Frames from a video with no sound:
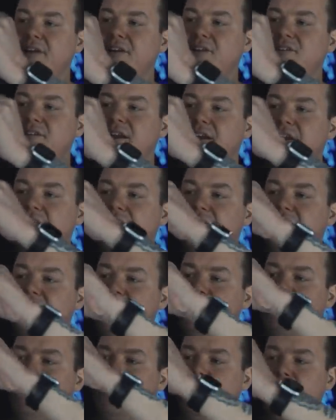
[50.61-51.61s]
you take a
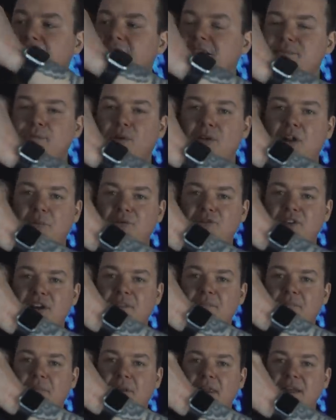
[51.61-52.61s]
key or any small
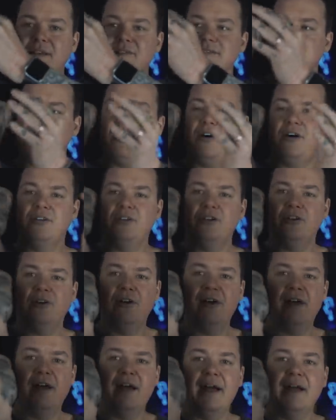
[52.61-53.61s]
object, place it on
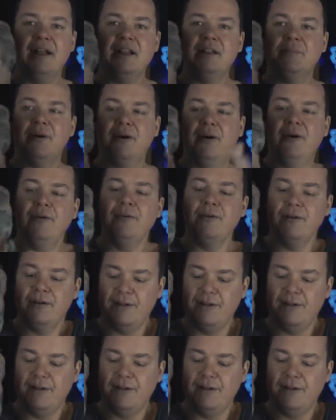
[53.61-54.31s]
your elbow.